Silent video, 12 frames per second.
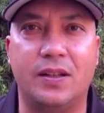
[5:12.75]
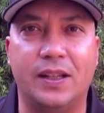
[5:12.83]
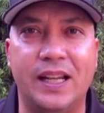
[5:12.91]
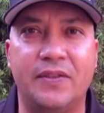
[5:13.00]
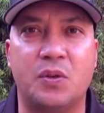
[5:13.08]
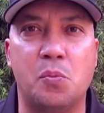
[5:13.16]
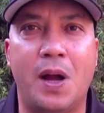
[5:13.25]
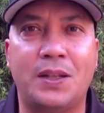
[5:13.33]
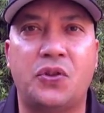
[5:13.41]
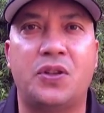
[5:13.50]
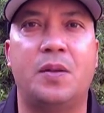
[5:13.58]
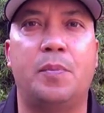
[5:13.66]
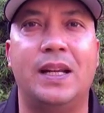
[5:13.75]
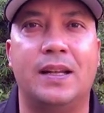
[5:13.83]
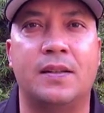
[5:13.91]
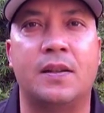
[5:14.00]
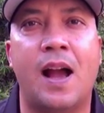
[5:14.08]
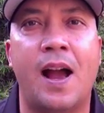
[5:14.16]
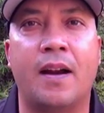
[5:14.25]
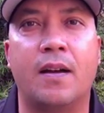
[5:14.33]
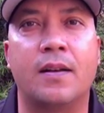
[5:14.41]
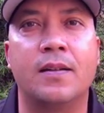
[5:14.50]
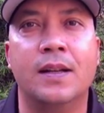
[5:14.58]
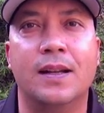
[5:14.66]
leaves much to be desired.
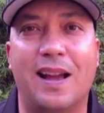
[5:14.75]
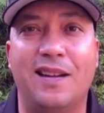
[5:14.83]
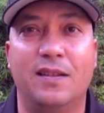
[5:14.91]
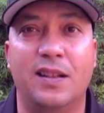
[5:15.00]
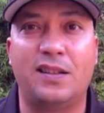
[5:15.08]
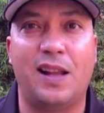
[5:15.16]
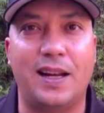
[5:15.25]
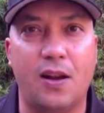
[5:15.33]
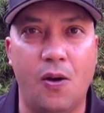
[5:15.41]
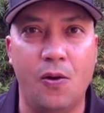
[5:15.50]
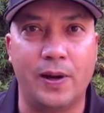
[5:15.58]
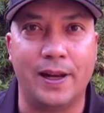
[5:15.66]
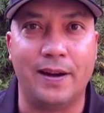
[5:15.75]
I don't look like Hogan at